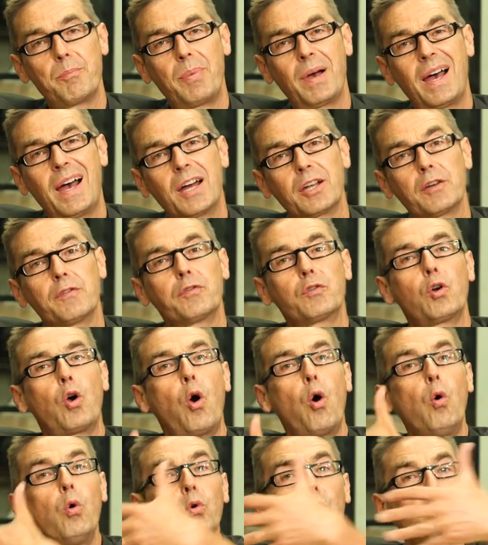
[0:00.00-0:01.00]
part of
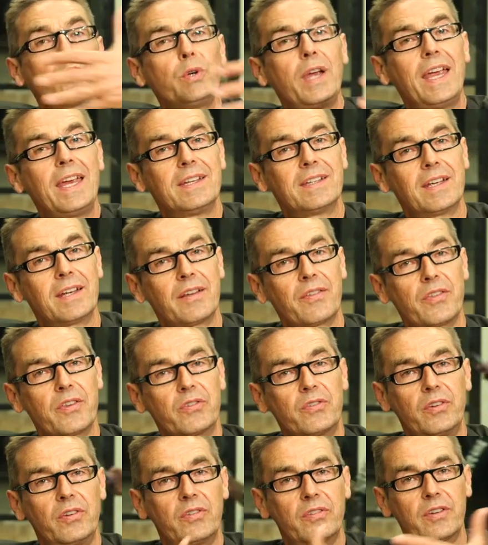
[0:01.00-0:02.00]
co-creating the
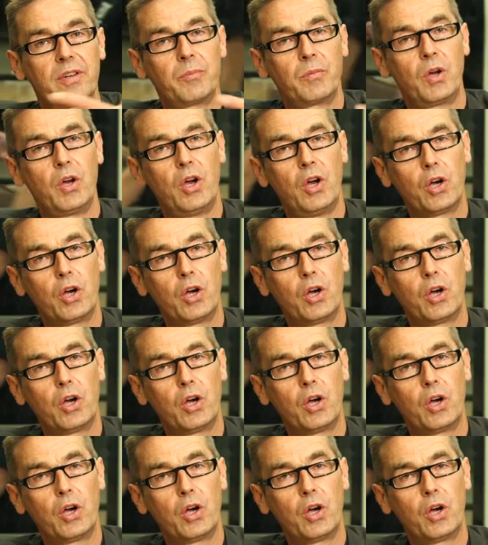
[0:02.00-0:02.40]
system,